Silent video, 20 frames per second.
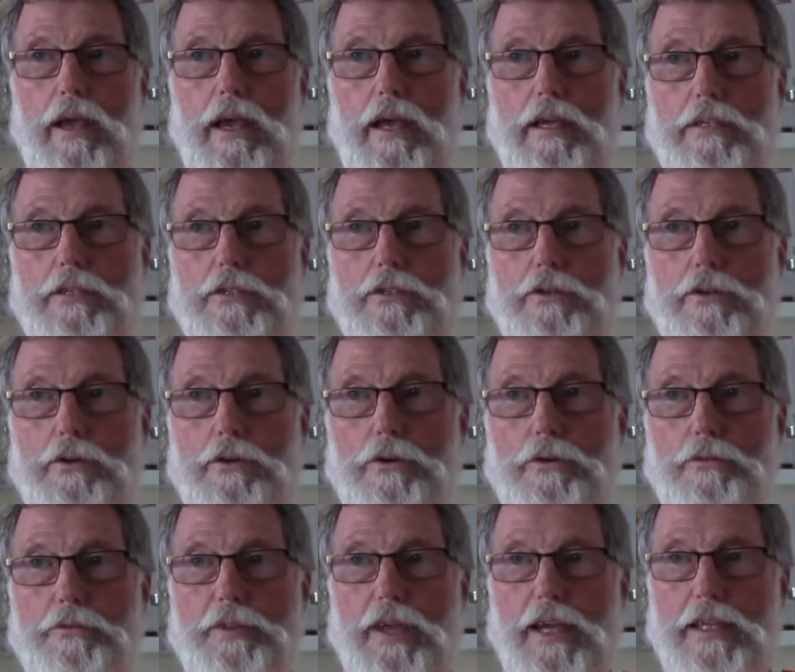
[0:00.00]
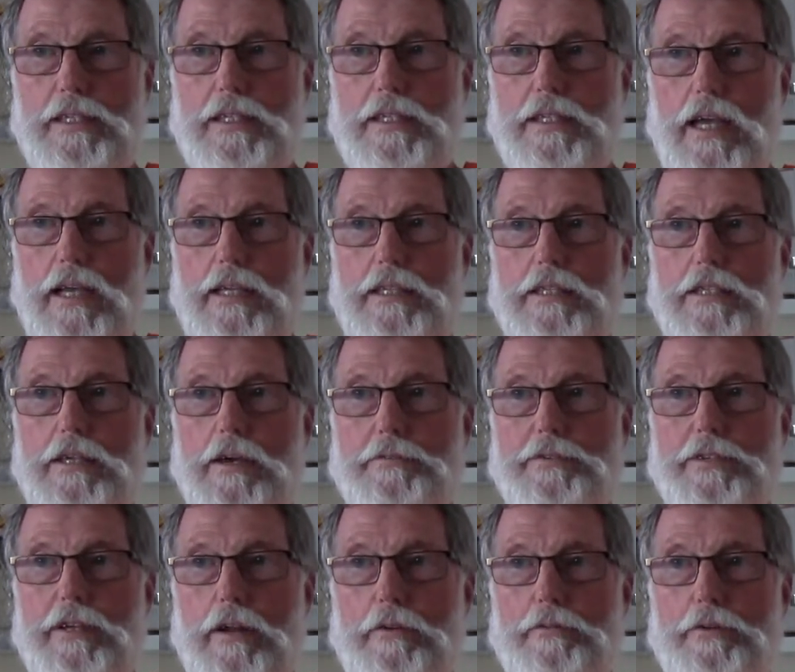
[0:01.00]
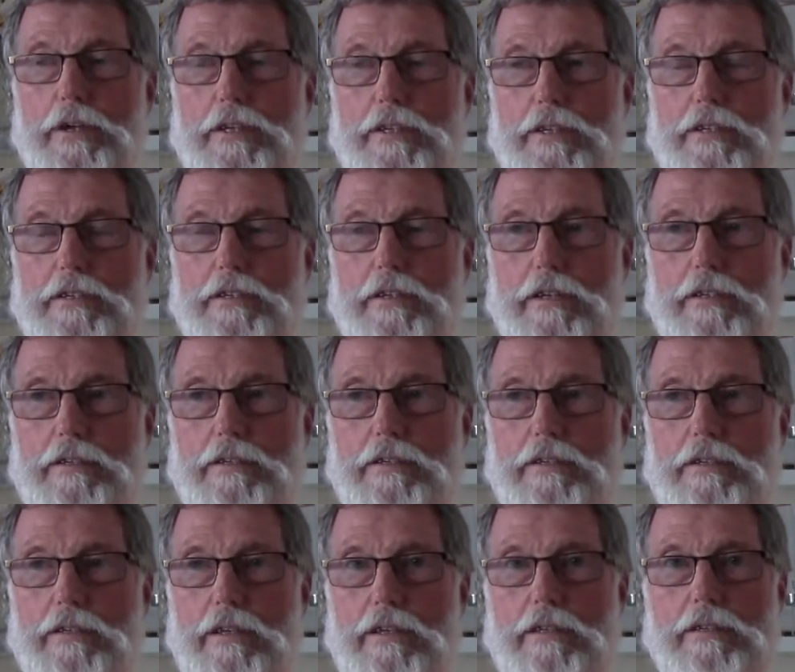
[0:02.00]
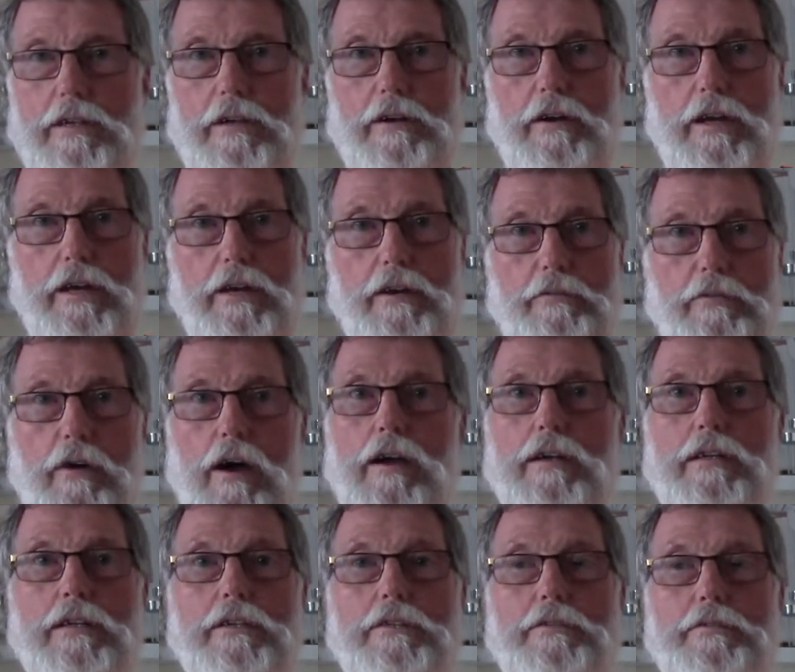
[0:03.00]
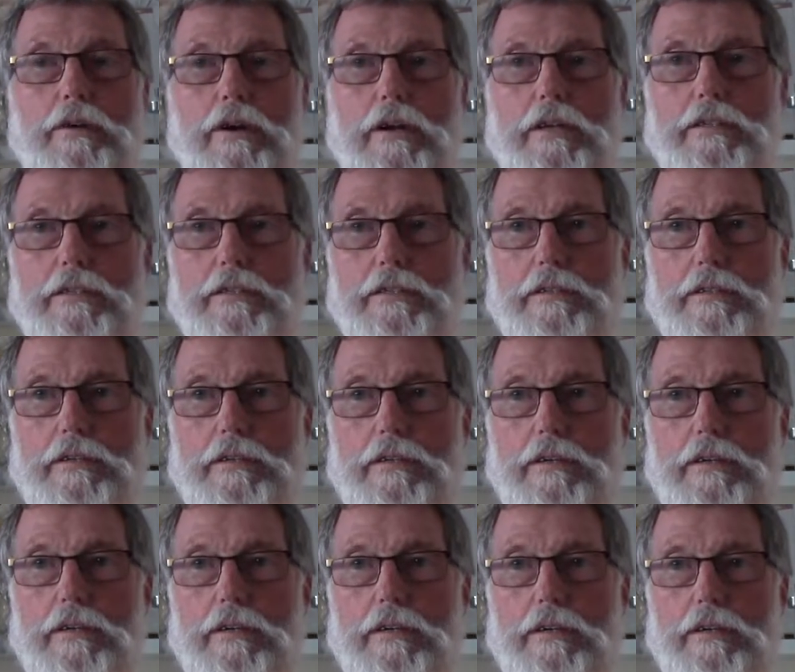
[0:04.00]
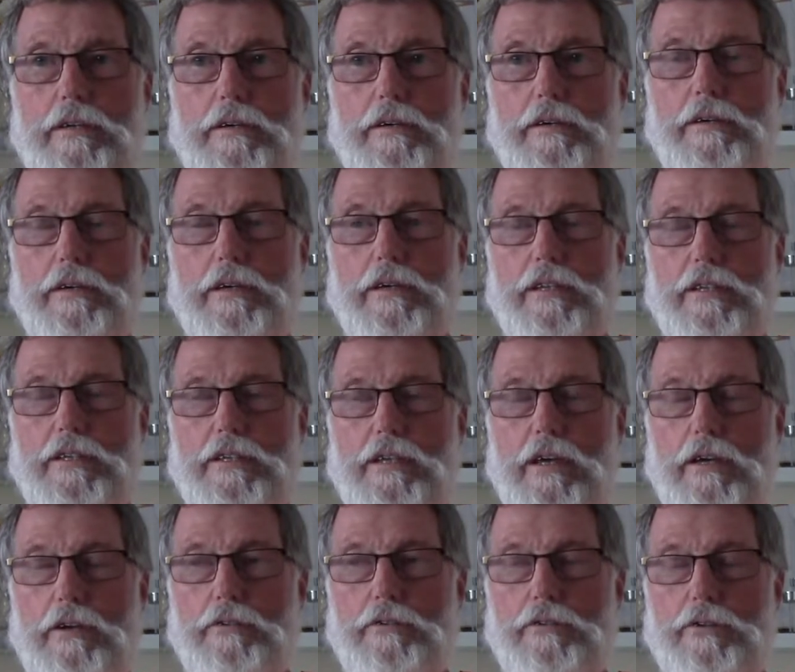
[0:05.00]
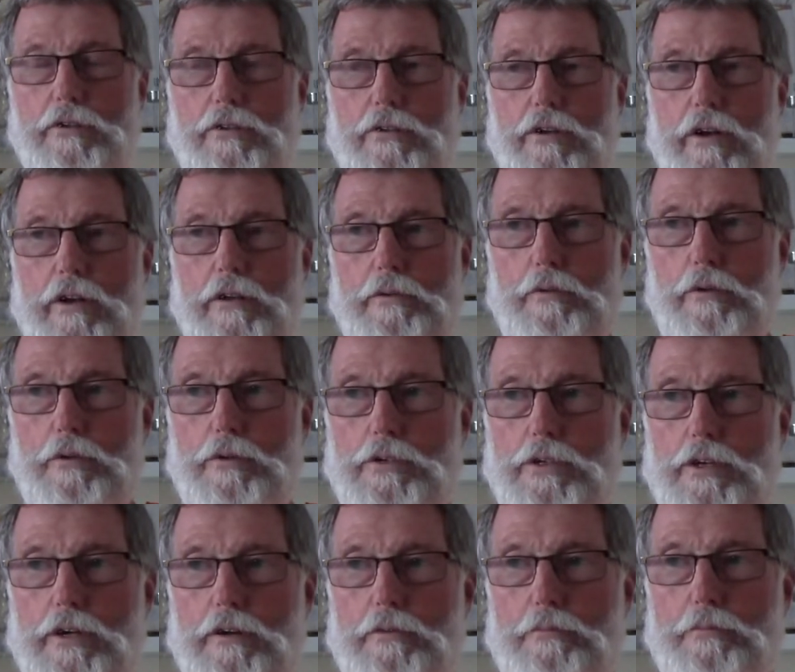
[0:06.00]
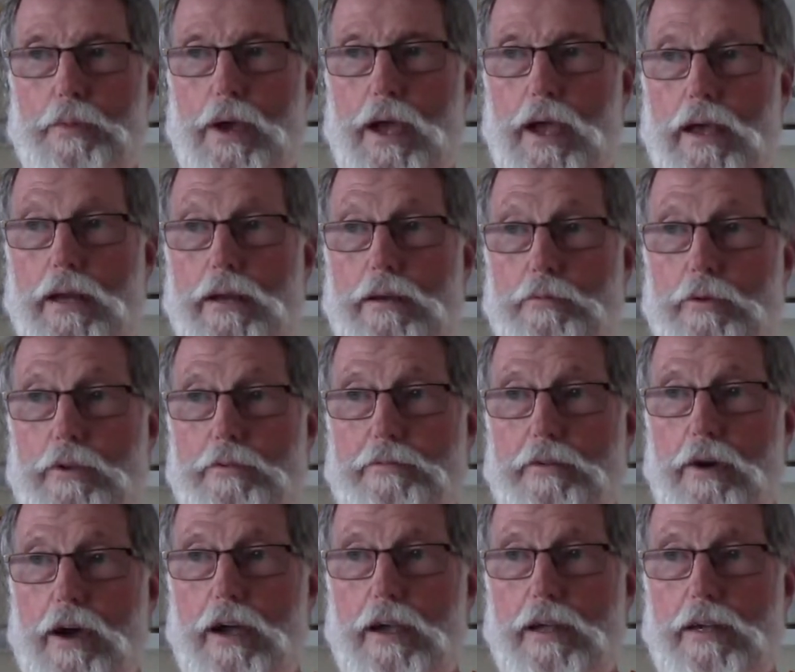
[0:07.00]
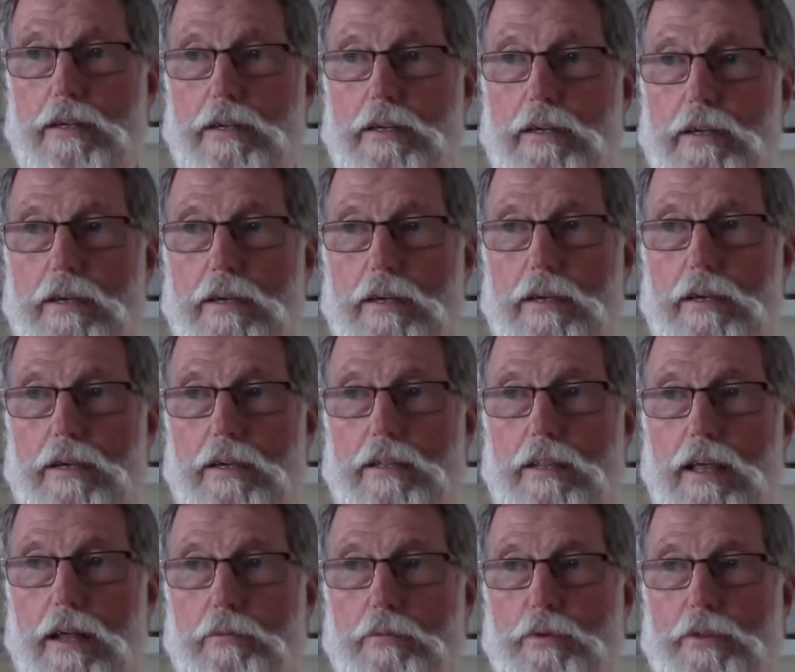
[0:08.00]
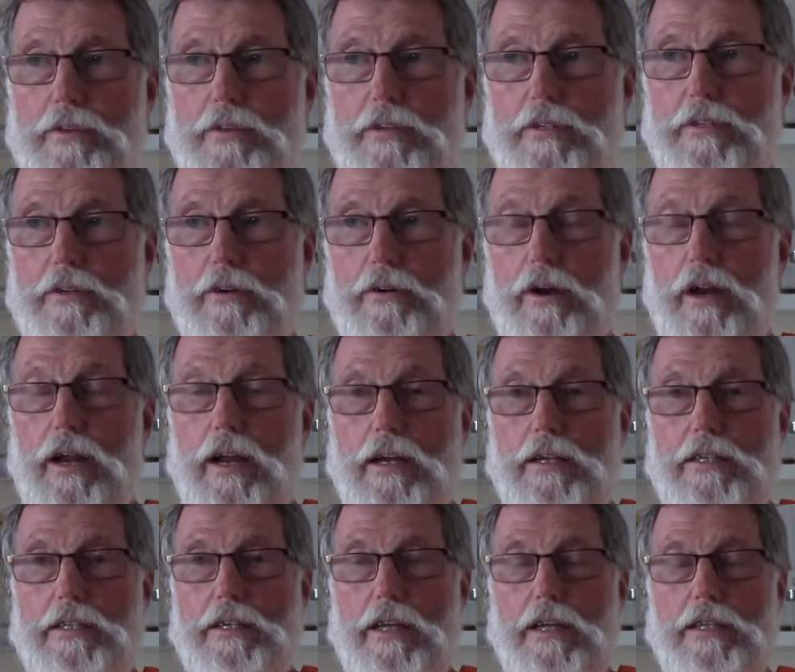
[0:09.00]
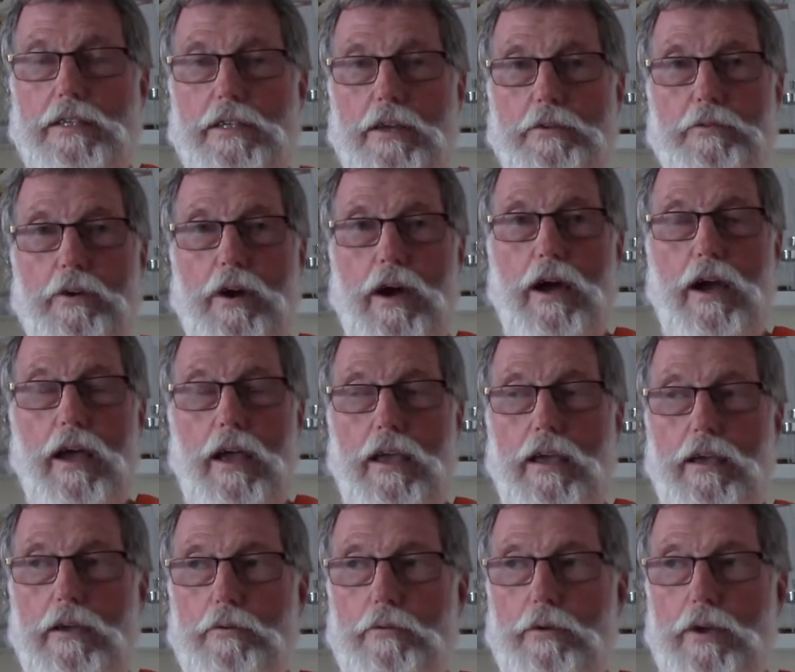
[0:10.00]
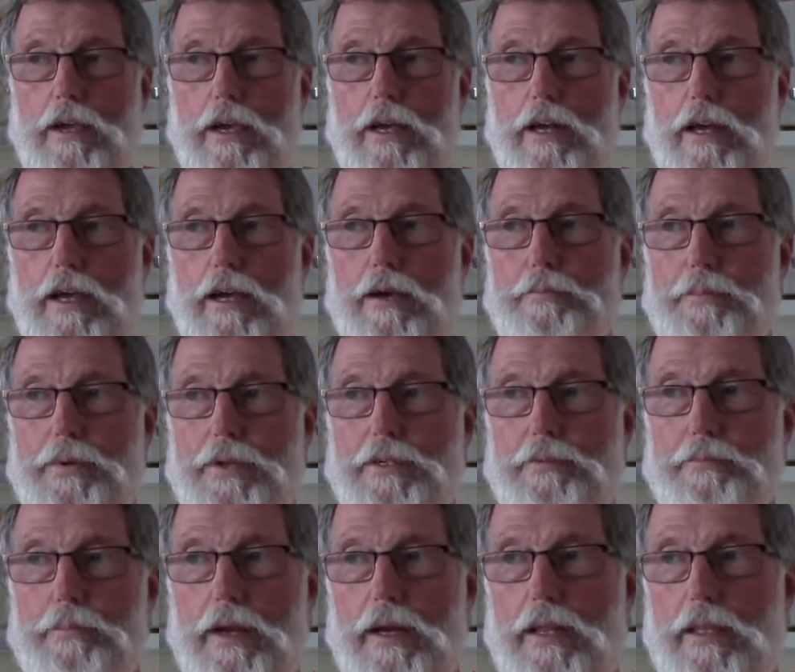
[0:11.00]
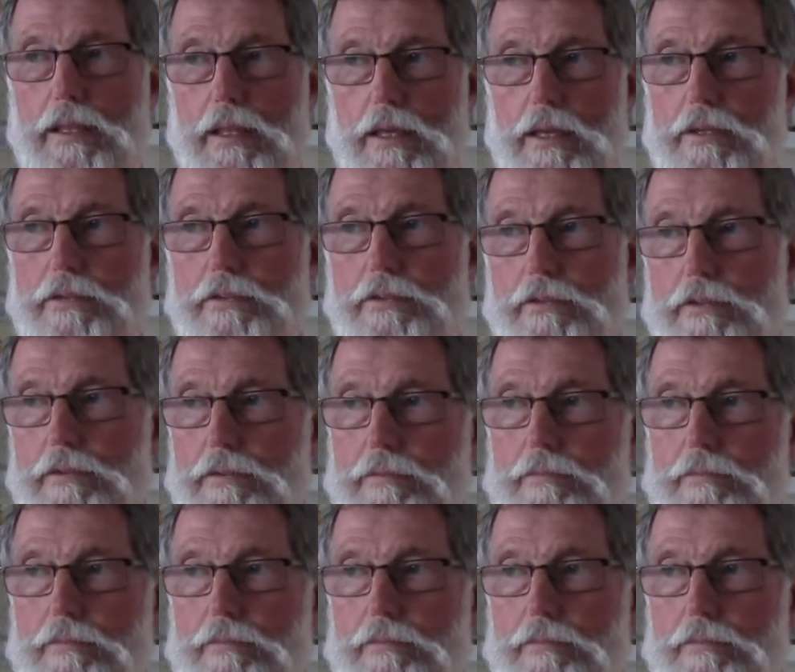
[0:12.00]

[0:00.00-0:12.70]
And so that sense of self-existence is a great advantage for us. In the psychosocial evolution of man, we find that with this great sense of I, we can accomplish many things.